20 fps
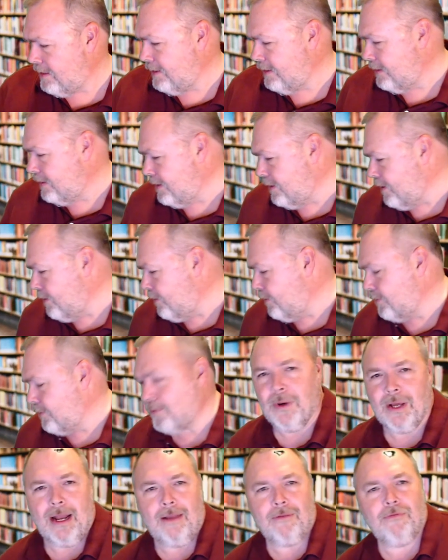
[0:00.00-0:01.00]
Another
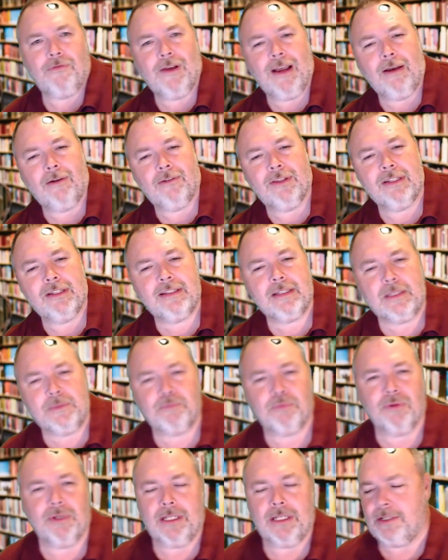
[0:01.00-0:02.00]
one I found. This is
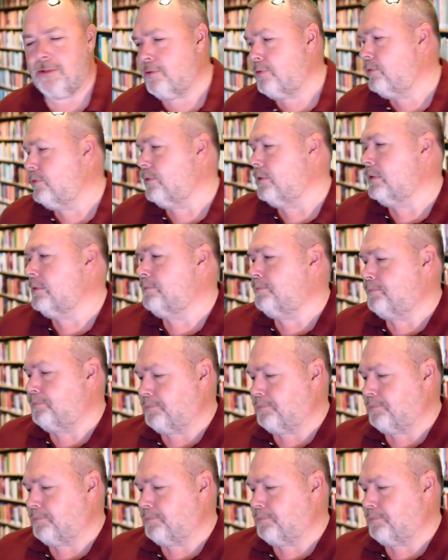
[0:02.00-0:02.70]
pretty cool